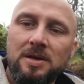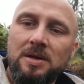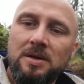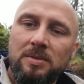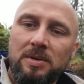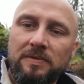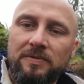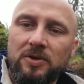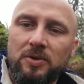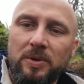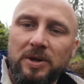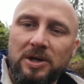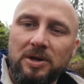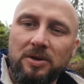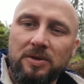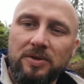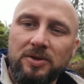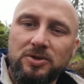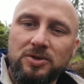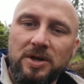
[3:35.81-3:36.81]
We'll have a quick look
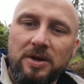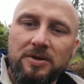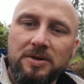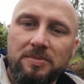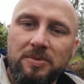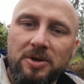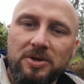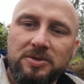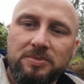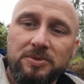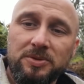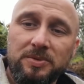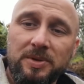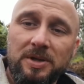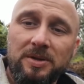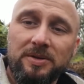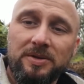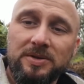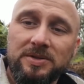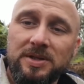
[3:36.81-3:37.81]
at the cherry blossom as well,
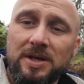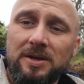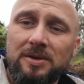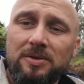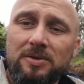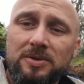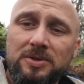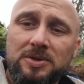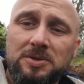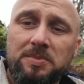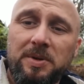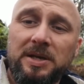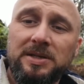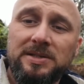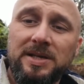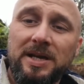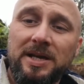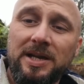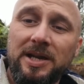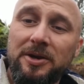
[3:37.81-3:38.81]
because that looks
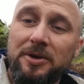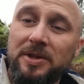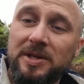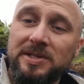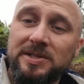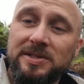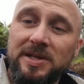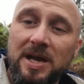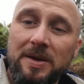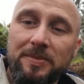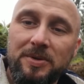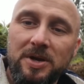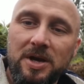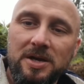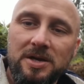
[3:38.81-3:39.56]
spectacular at this time of year.